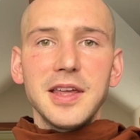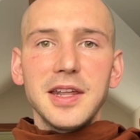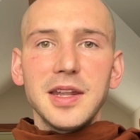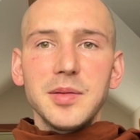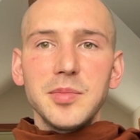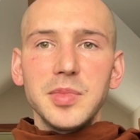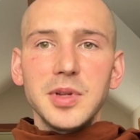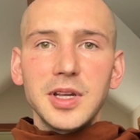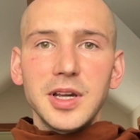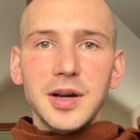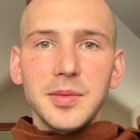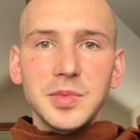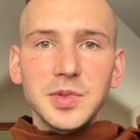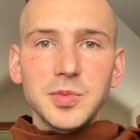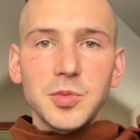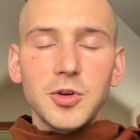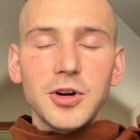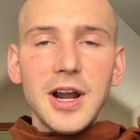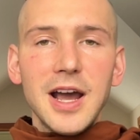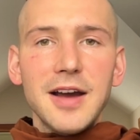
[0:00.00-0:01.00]
that it becomes
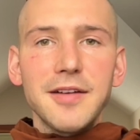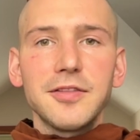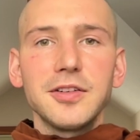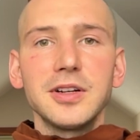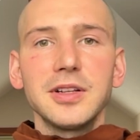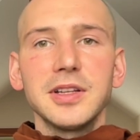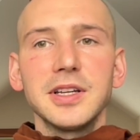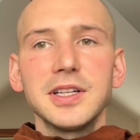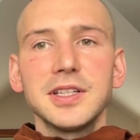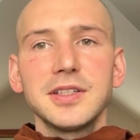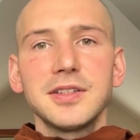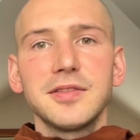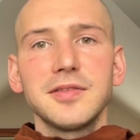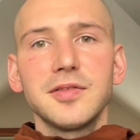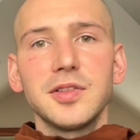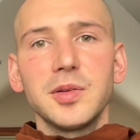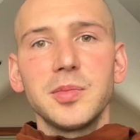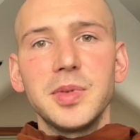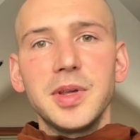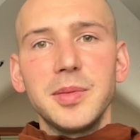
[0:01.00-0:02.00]
more effortless
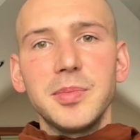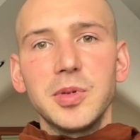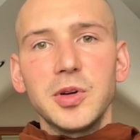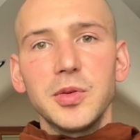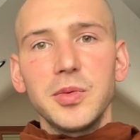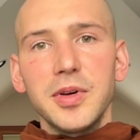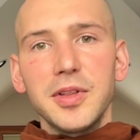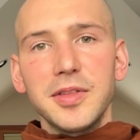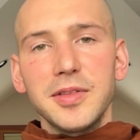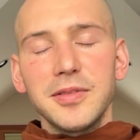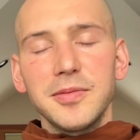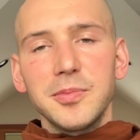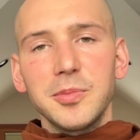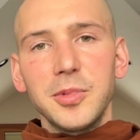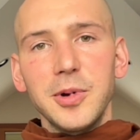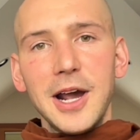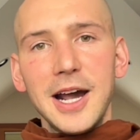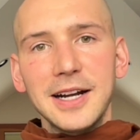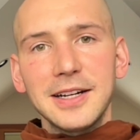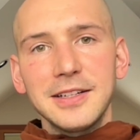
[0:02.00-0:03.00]
for people with
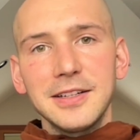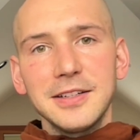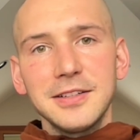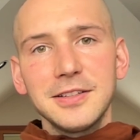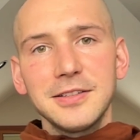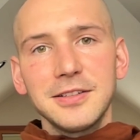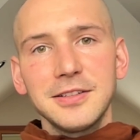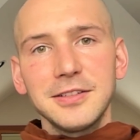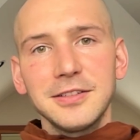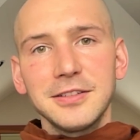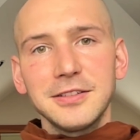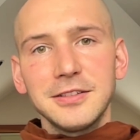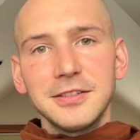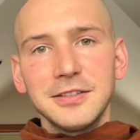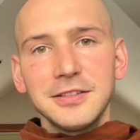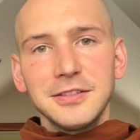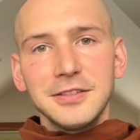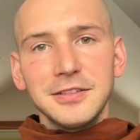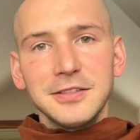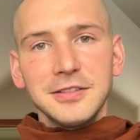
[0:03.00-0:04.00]
practice.
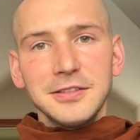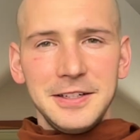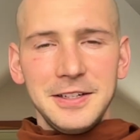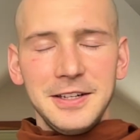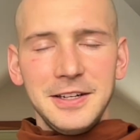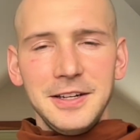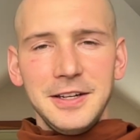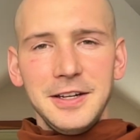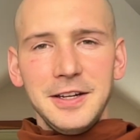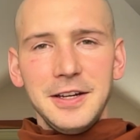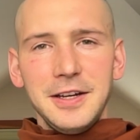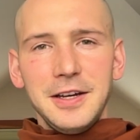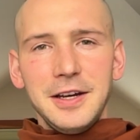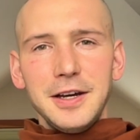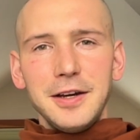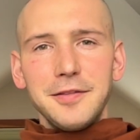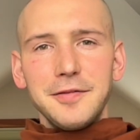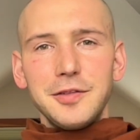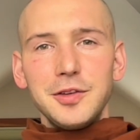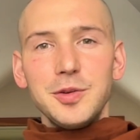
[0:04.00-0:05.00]

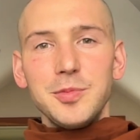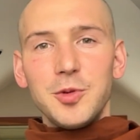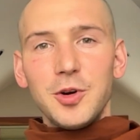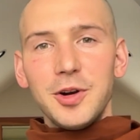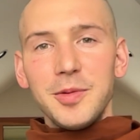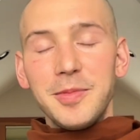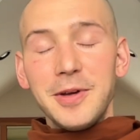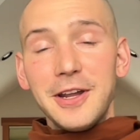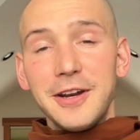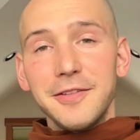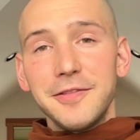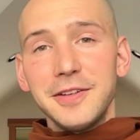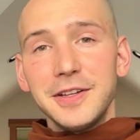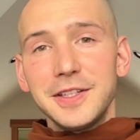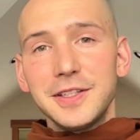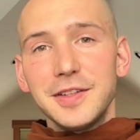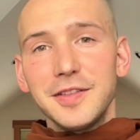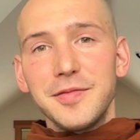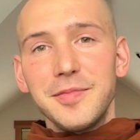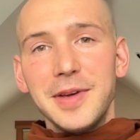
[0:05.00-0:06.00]
A few more
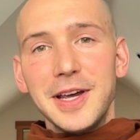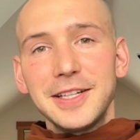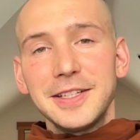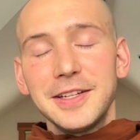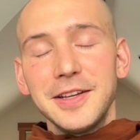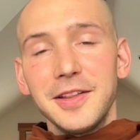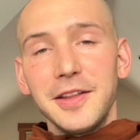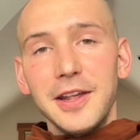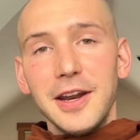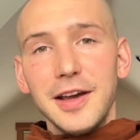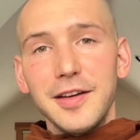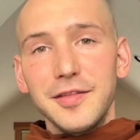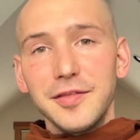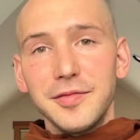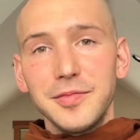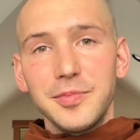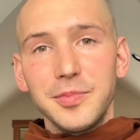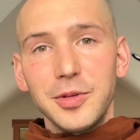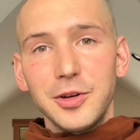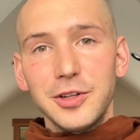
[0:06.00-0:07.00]
benefits of metta that
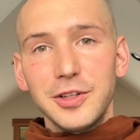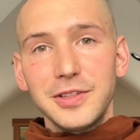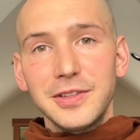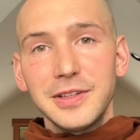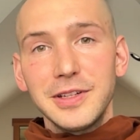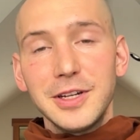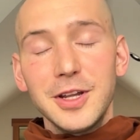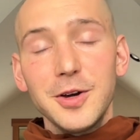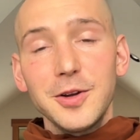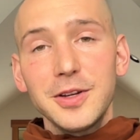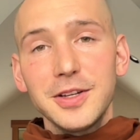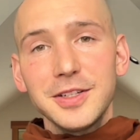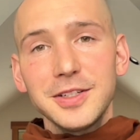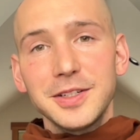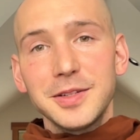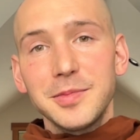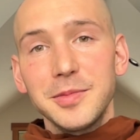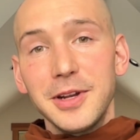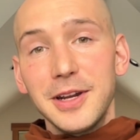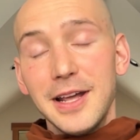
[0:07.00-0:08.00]
I've personally
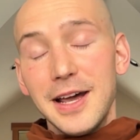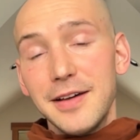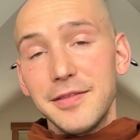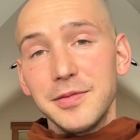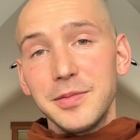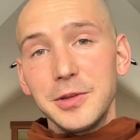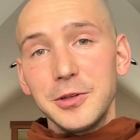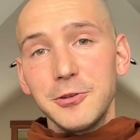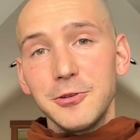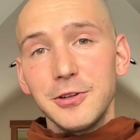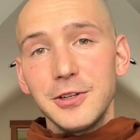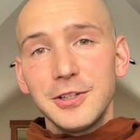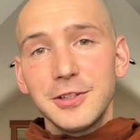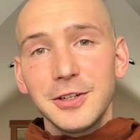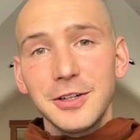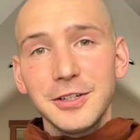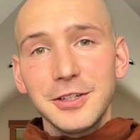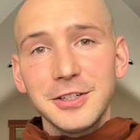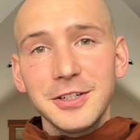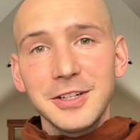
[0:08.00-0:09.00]
noticed but haven't been
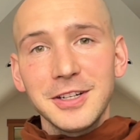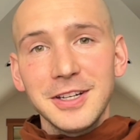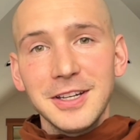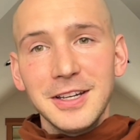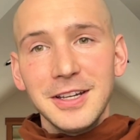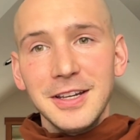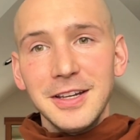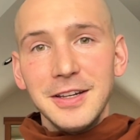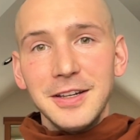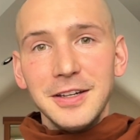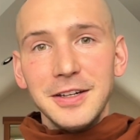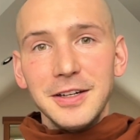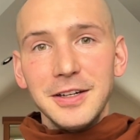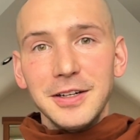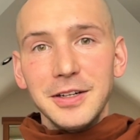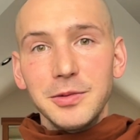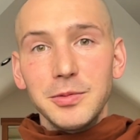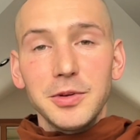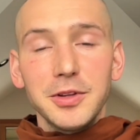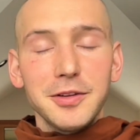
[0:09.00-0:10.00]
researched.
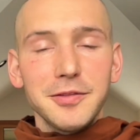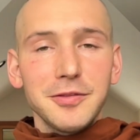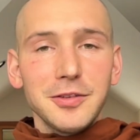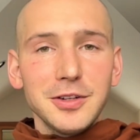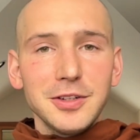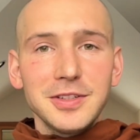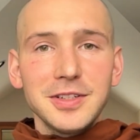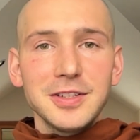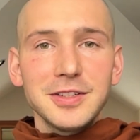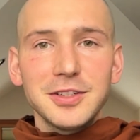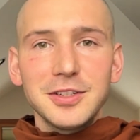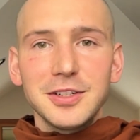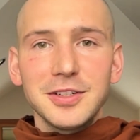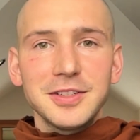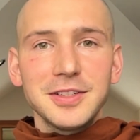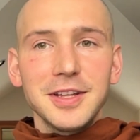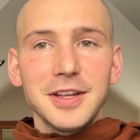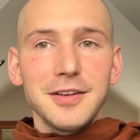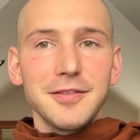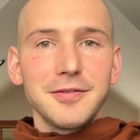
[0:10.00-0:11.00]
Uh, well, the first is
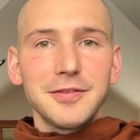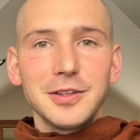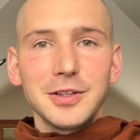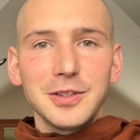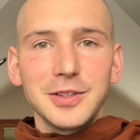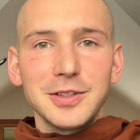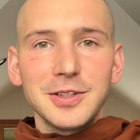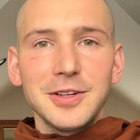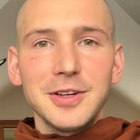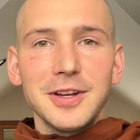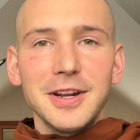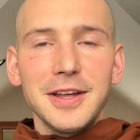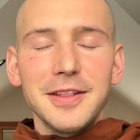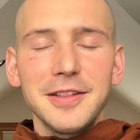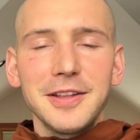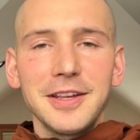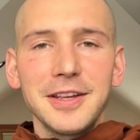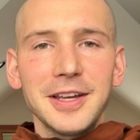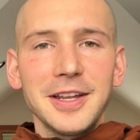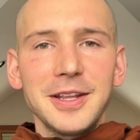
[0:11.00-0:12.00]
just that it feels good. I
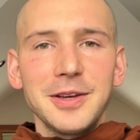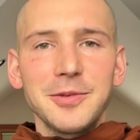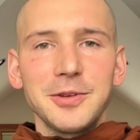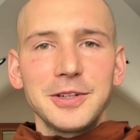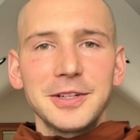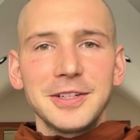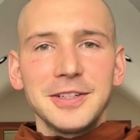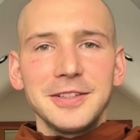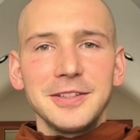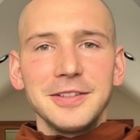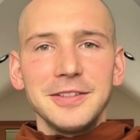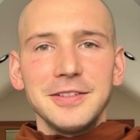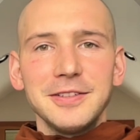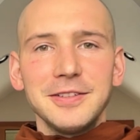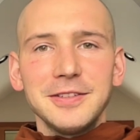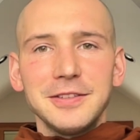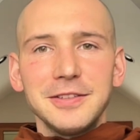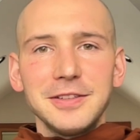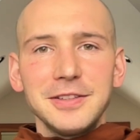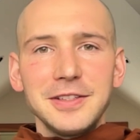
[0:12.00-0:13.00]
think anyone can
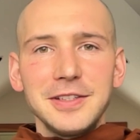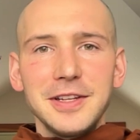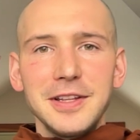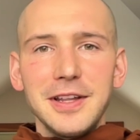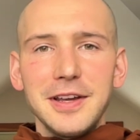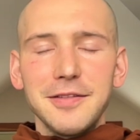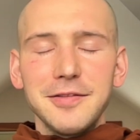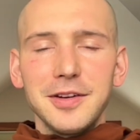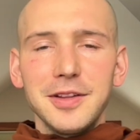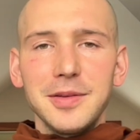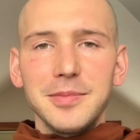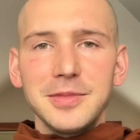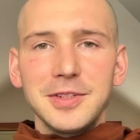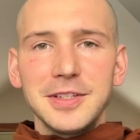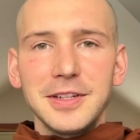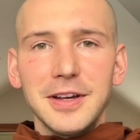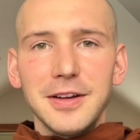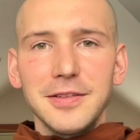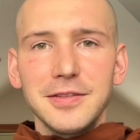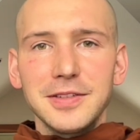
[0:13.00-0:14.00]
see that for
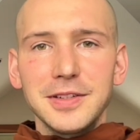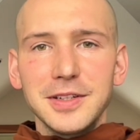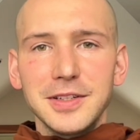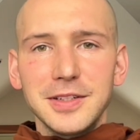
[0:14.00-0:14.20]
themselves.